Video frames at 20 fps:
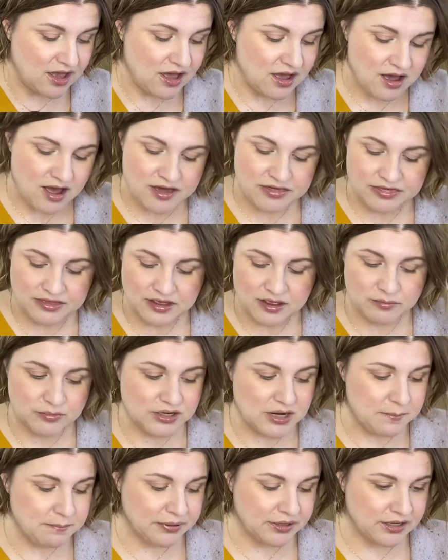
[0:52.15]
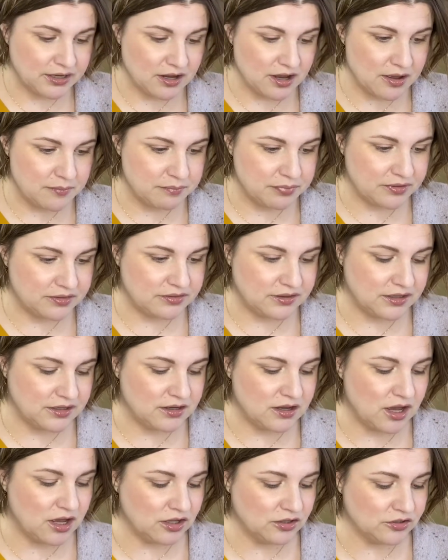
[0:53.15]
I think I'm going to pick up the
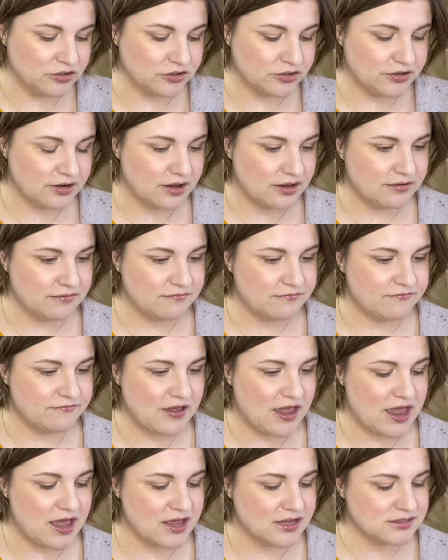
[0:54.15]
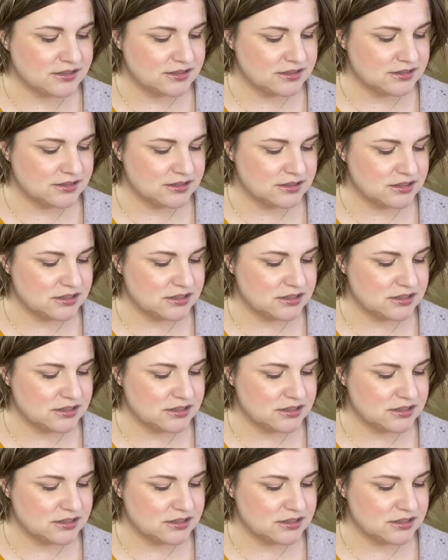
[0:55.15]
color Fast.